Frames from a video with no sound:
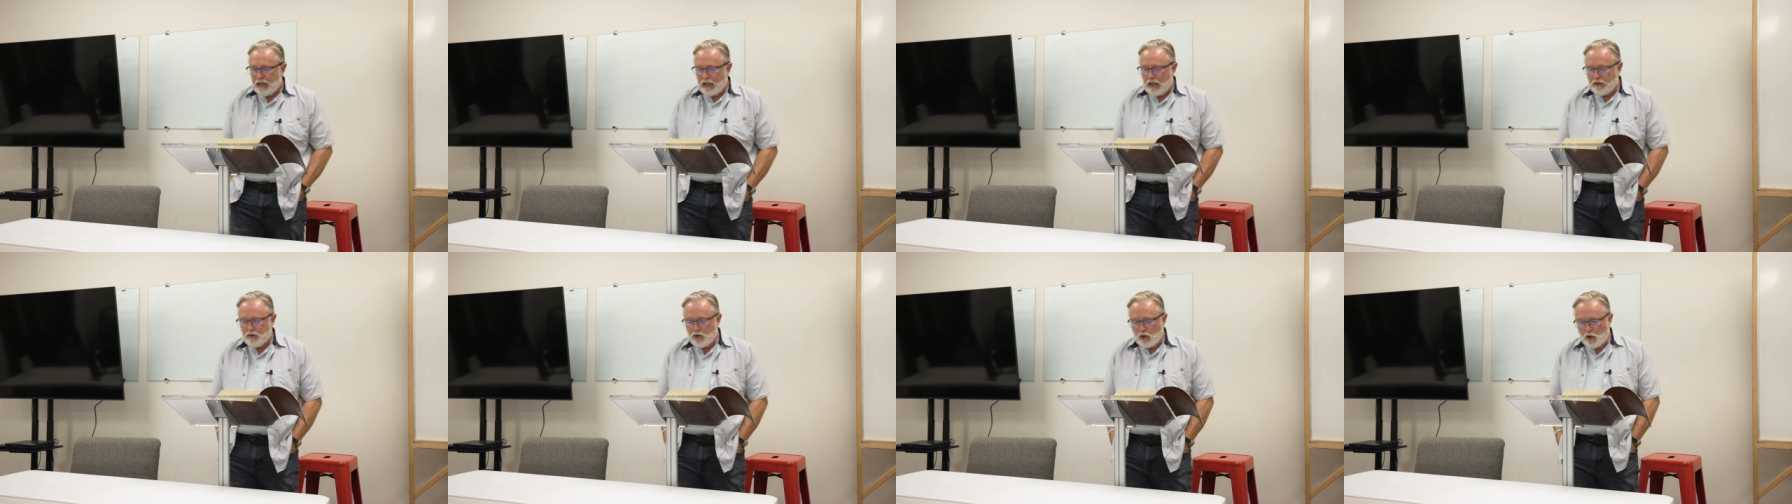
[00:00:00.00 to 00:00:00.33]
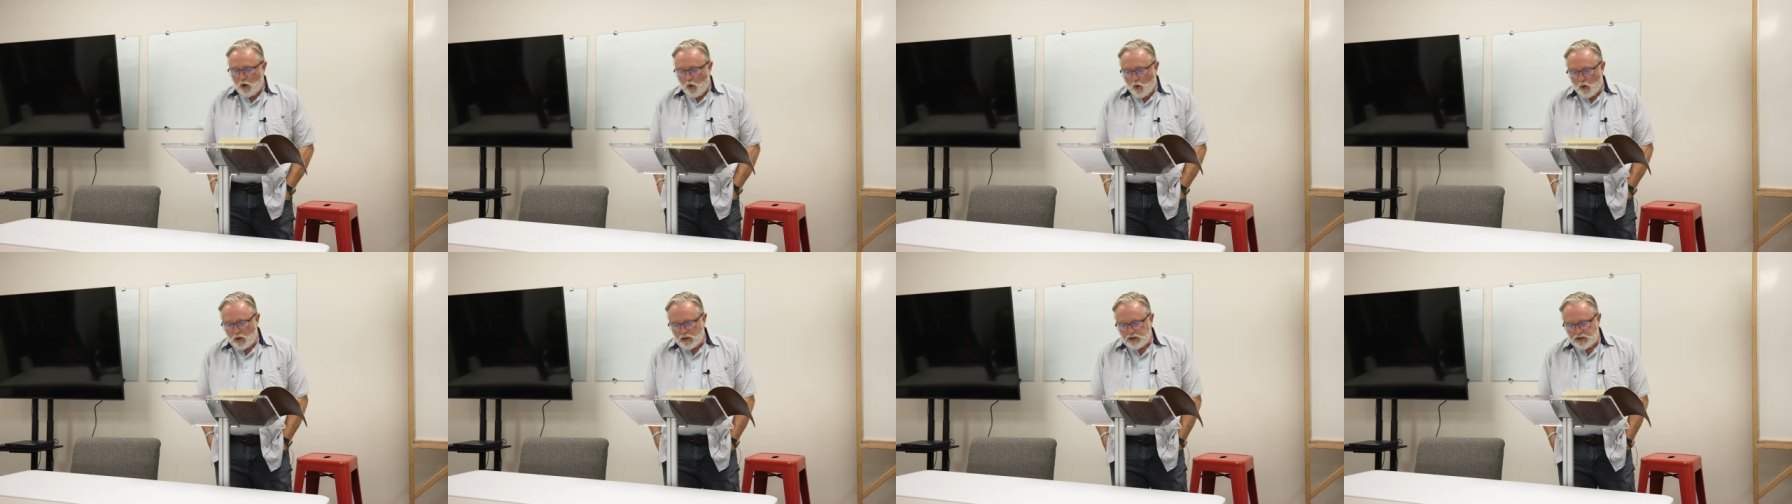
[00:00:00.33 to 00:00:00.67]
And the
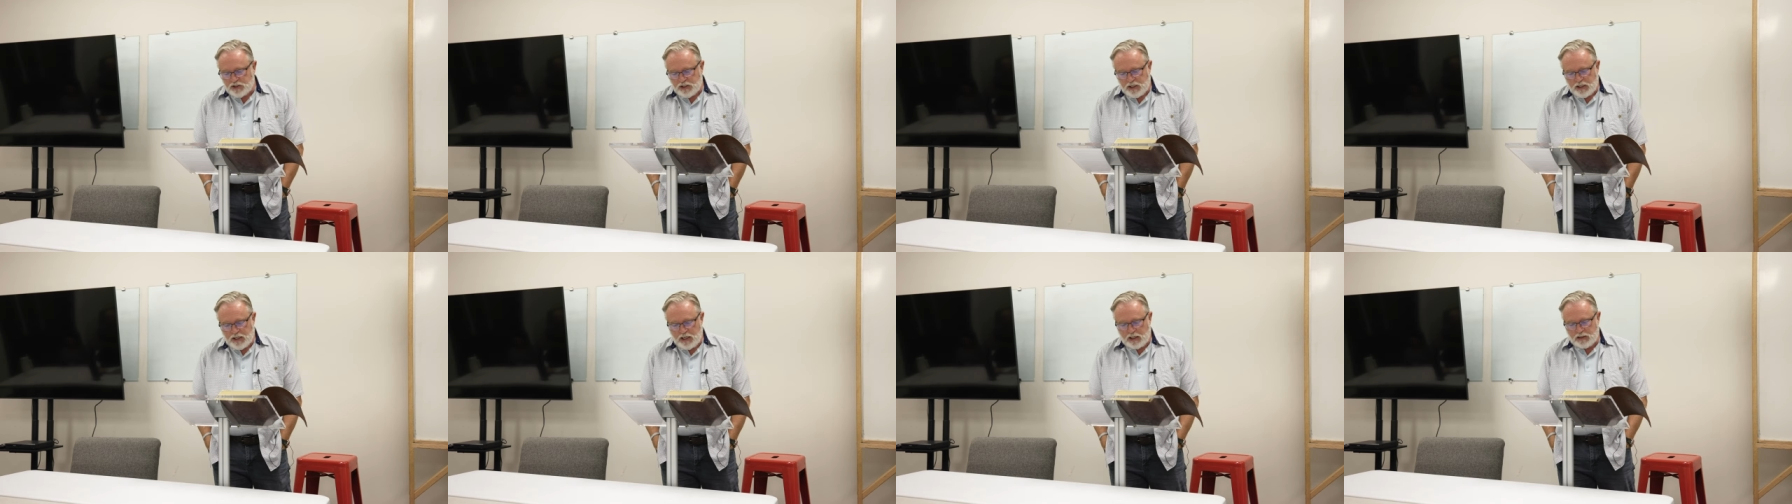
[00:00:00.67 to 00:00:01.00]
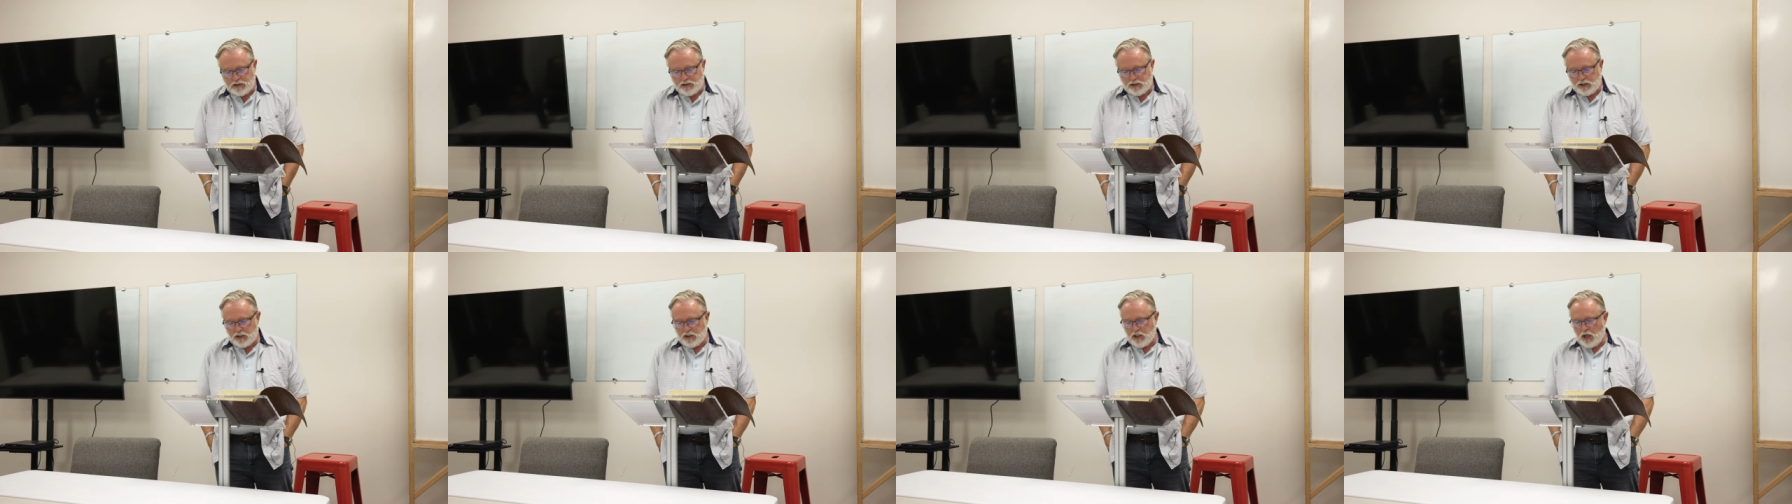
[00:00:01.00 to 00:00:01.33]
Lord said
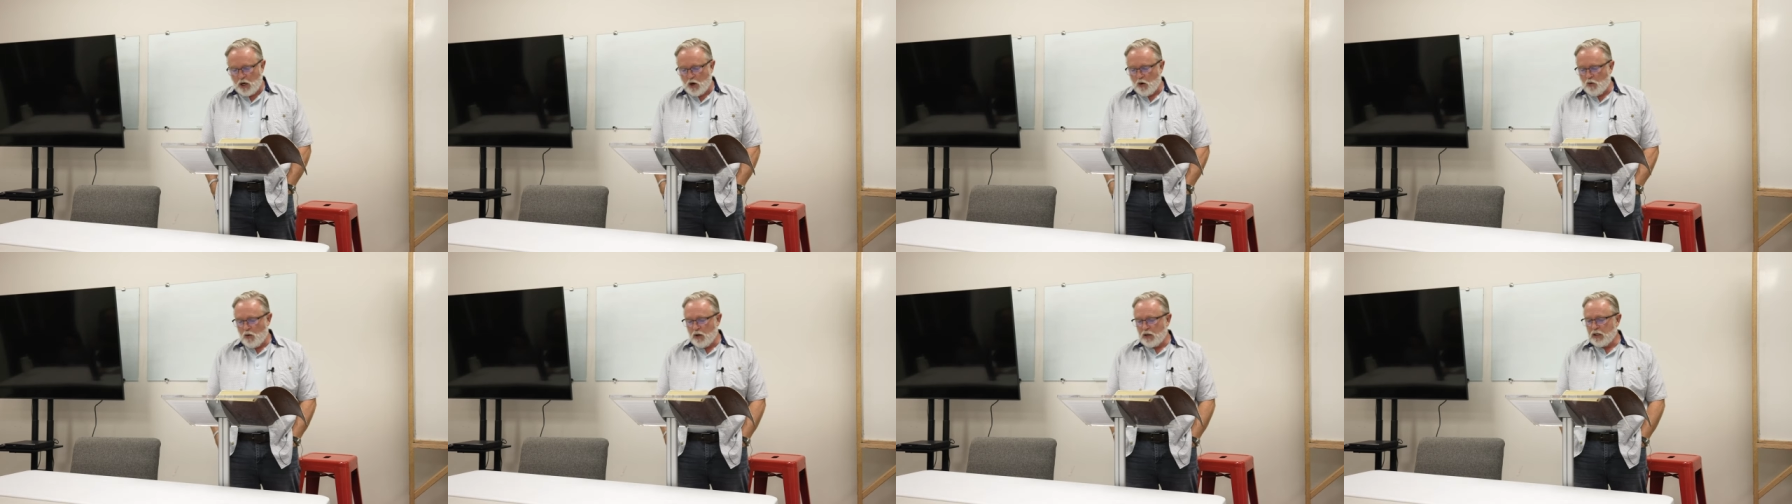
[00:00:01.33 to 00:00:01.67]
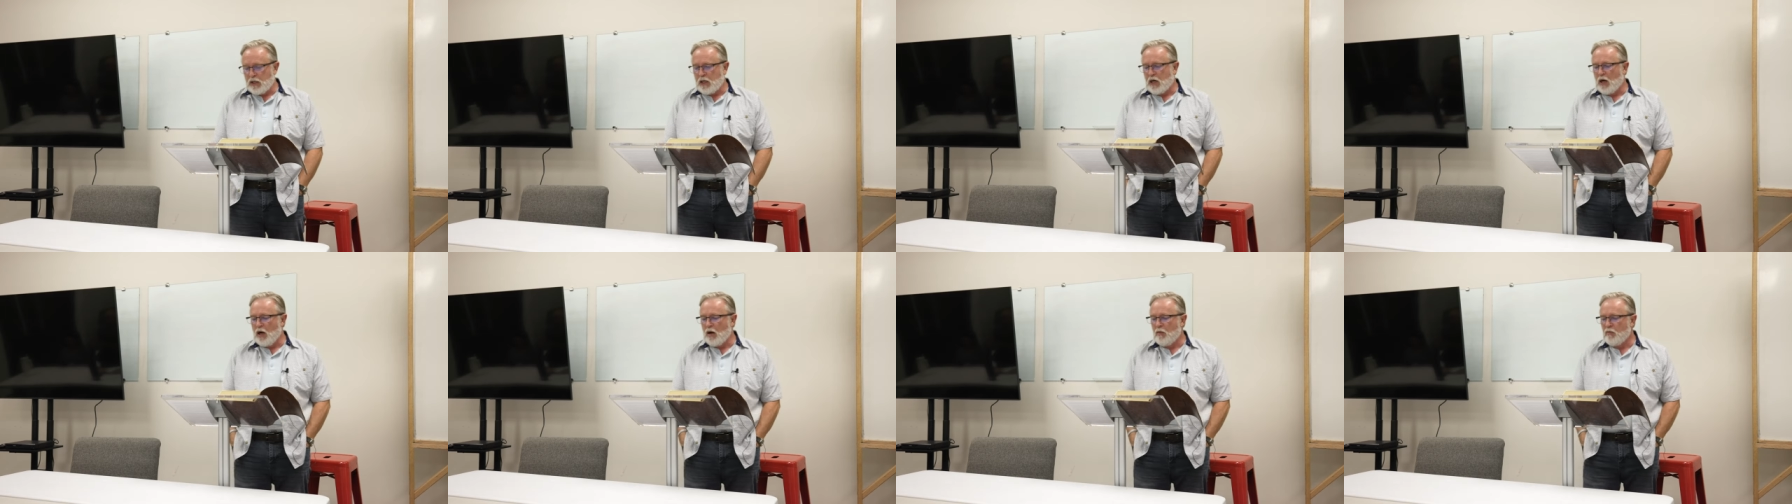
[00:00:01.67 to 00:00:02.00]
unto Noah,
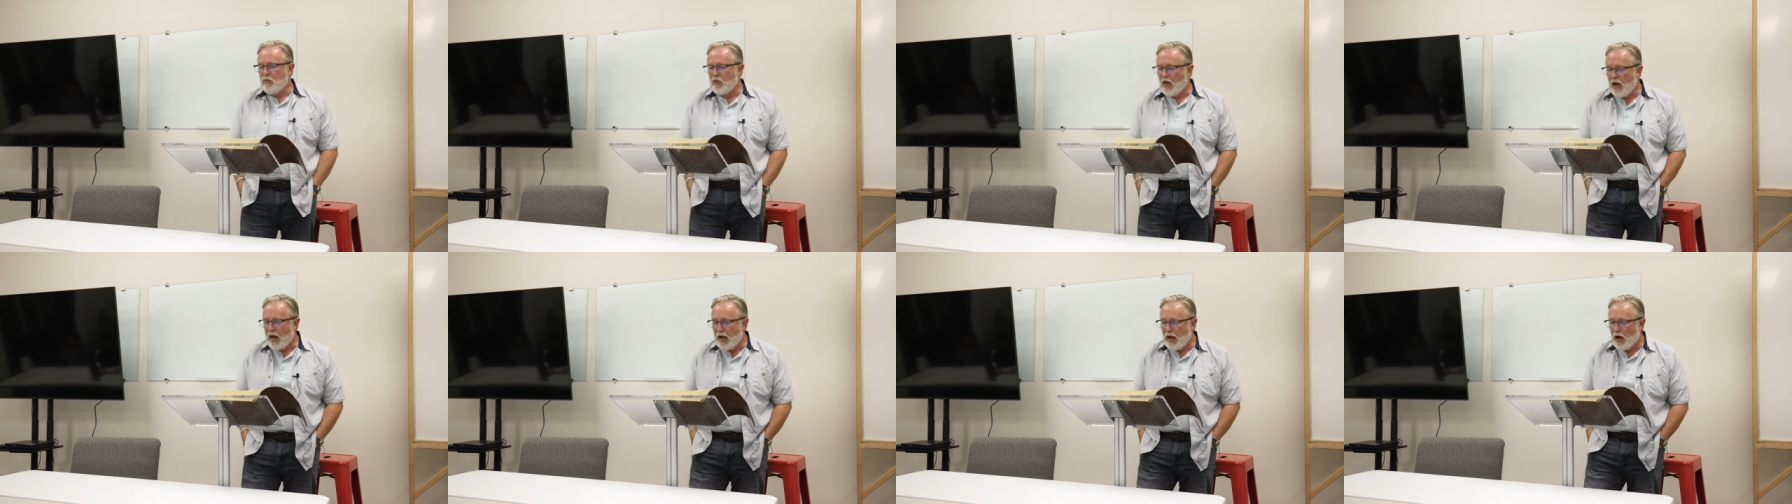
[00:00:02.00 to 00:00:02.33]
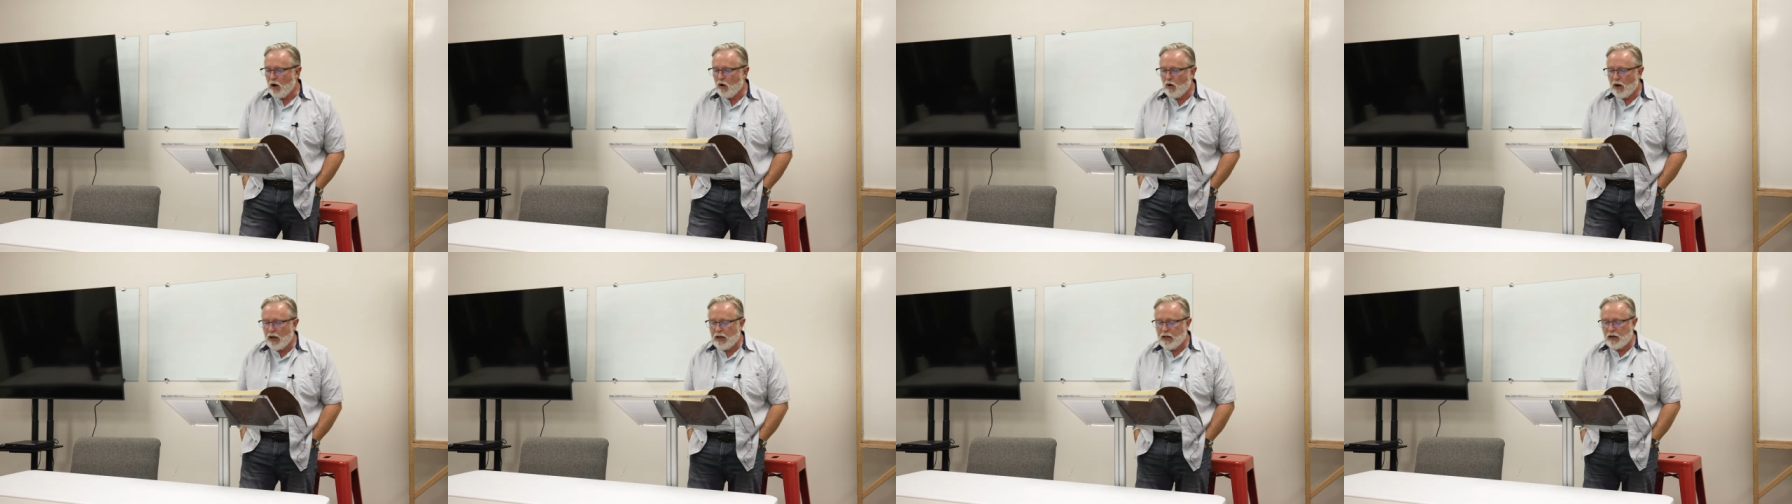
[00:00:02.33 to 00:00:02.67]
Come
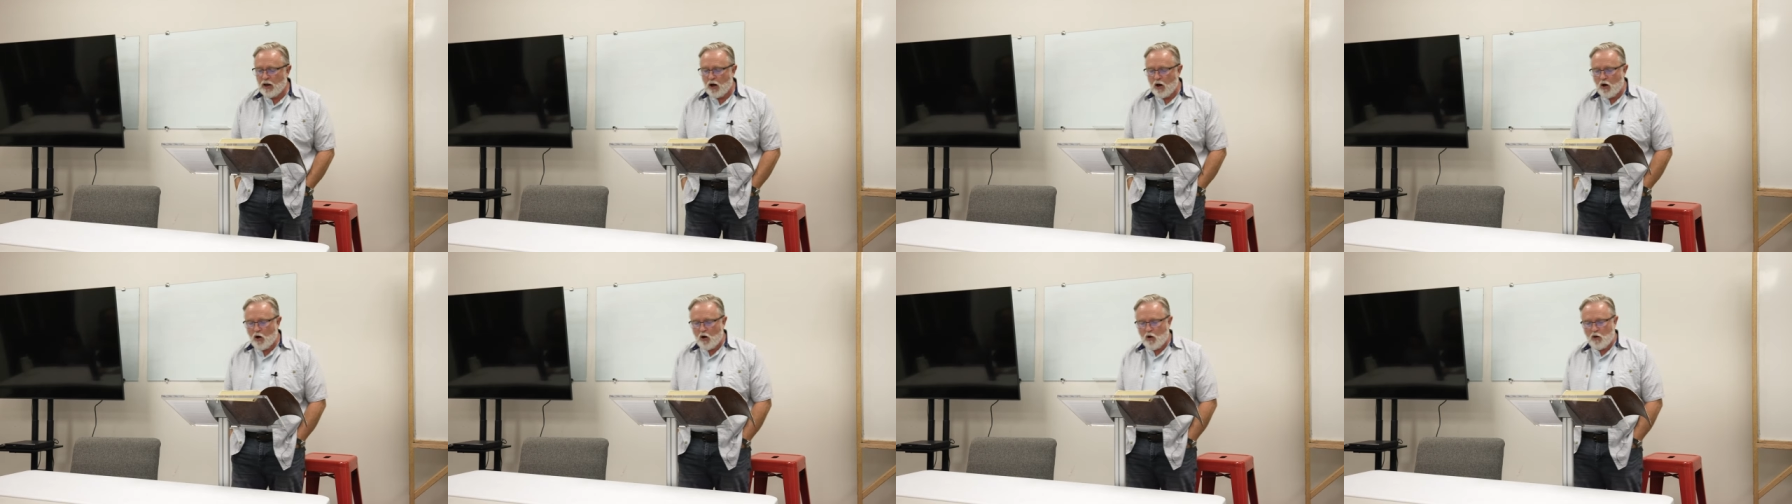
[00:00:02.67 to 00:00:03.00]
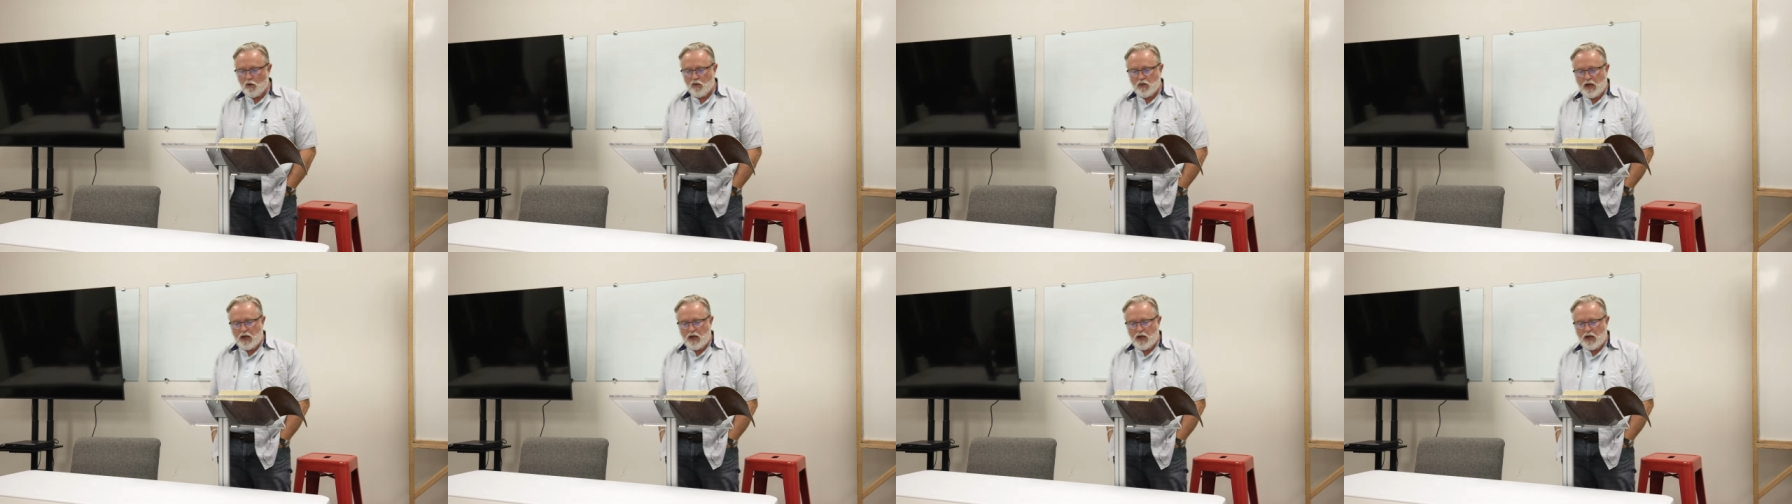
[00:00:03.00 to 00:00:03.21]
thou and all